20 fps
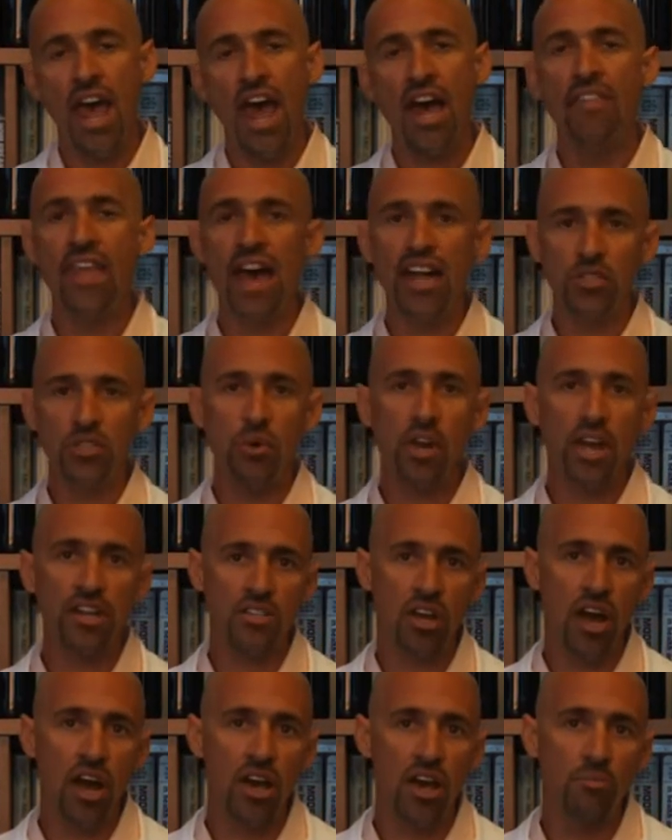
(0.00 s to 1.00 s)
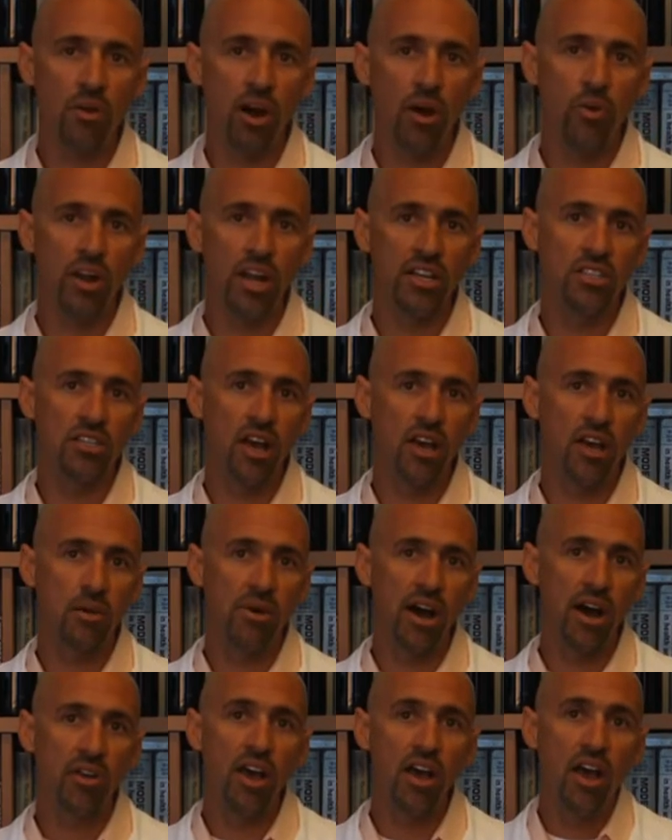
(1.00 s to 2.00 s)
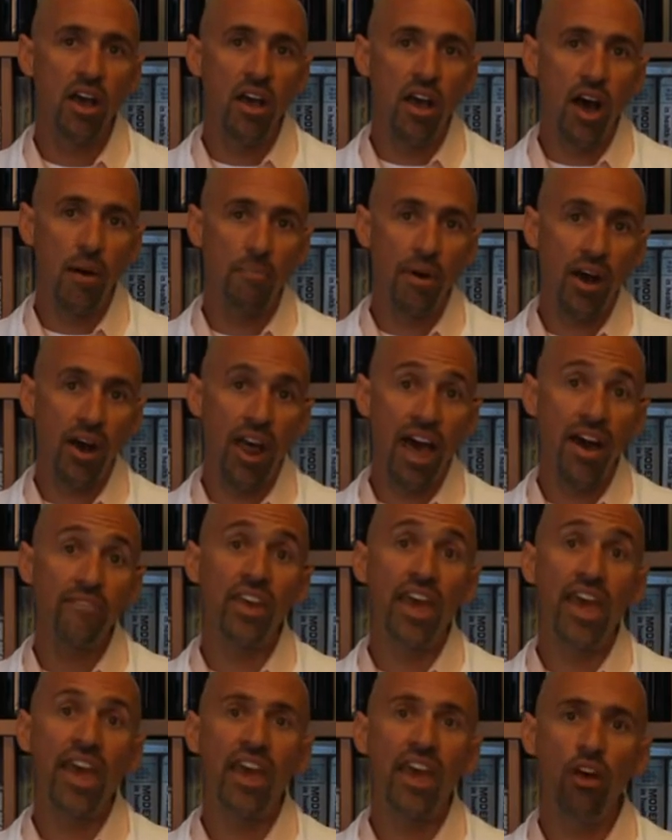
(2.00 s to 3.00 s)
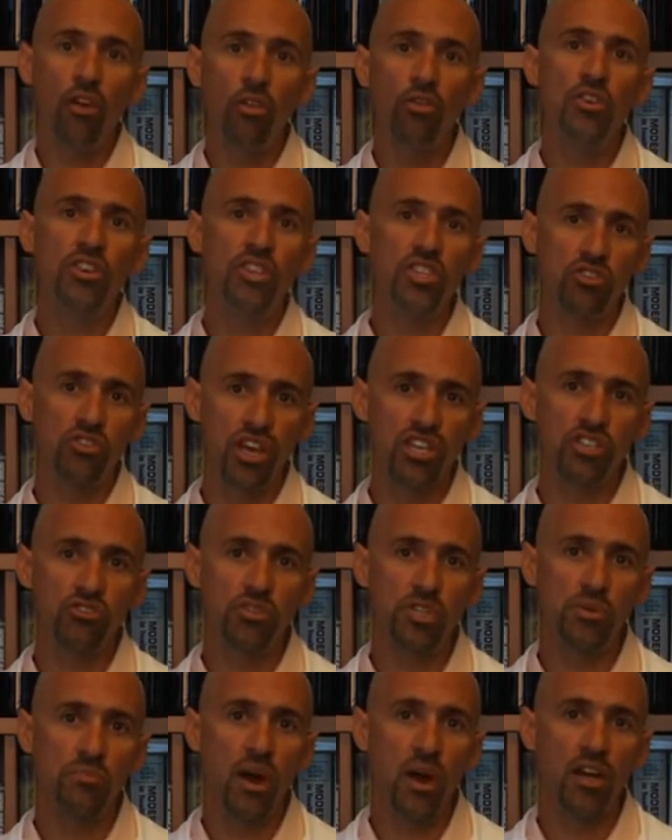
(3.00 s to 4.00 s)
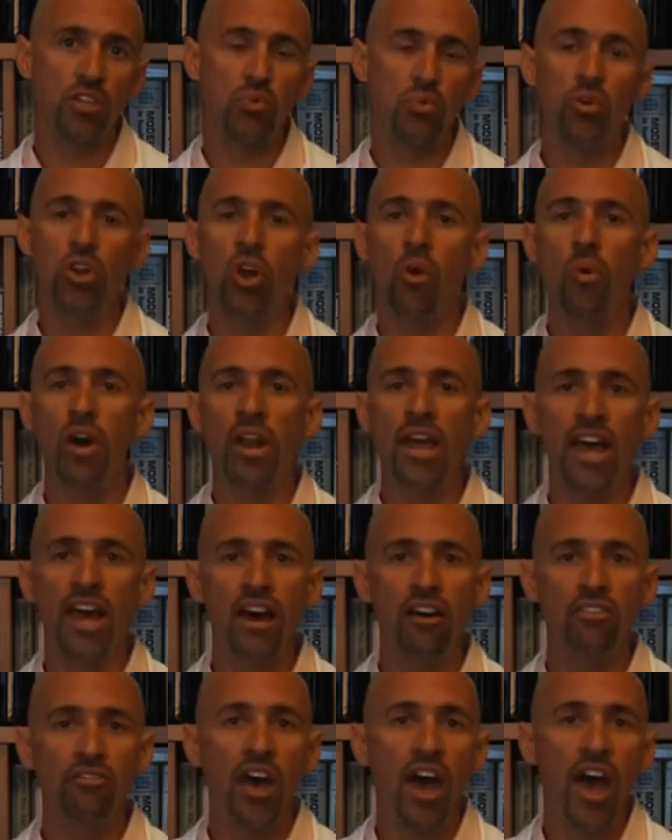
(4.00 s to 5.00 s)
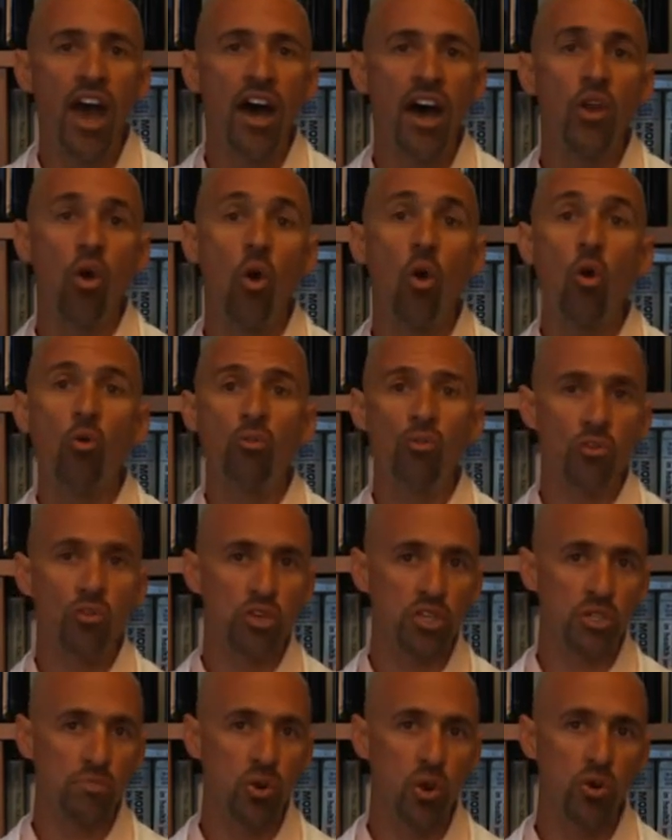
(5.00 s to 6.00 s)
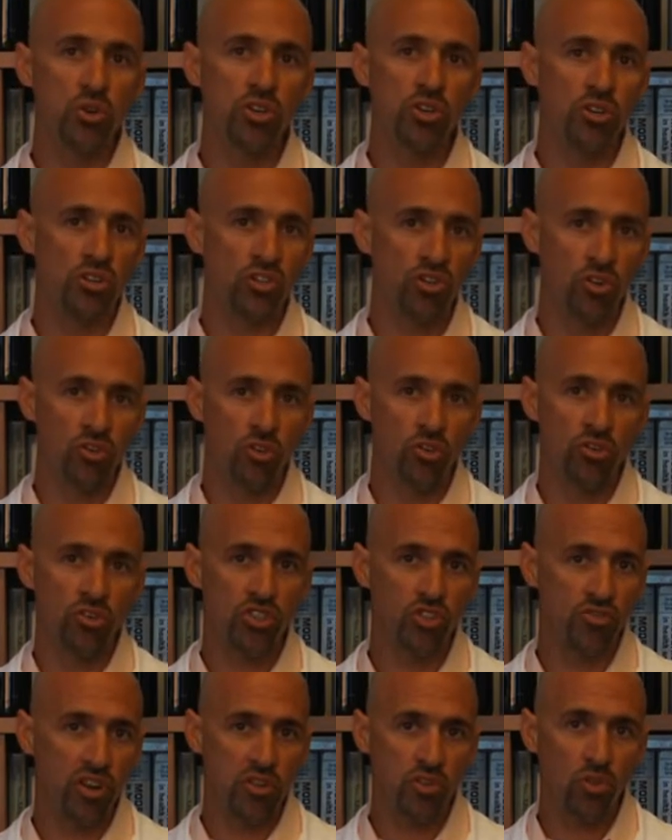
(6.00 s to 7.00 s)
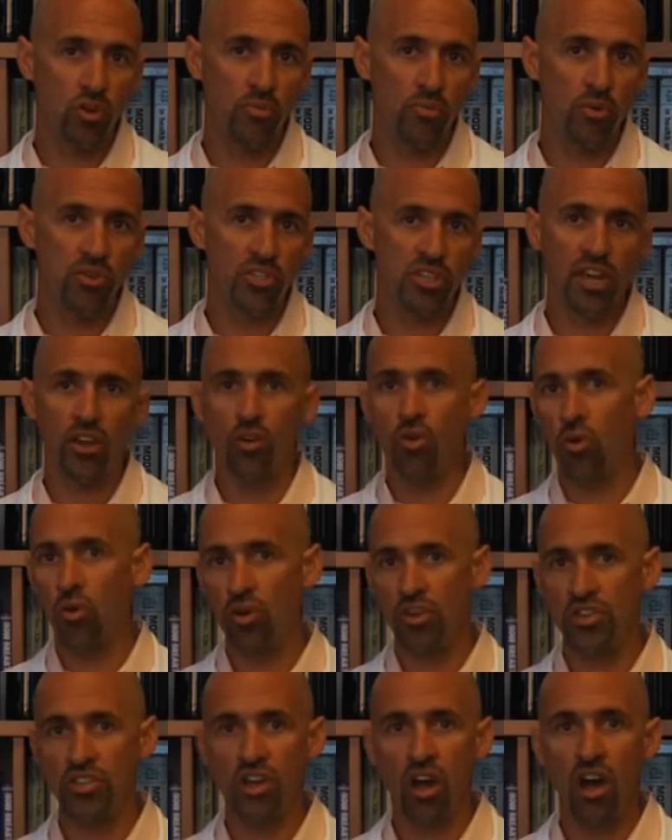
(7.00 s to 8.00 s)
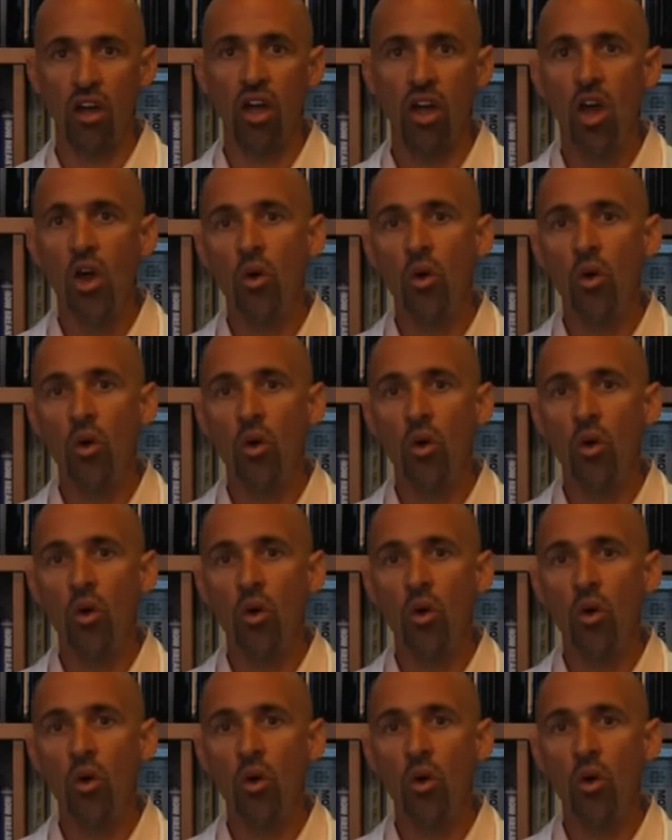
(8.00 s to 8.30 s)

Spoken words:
And that's what I talk about when I talk about having a healthy stress response. We don't wanna have an overexposure to certain stress hormones like cortisol.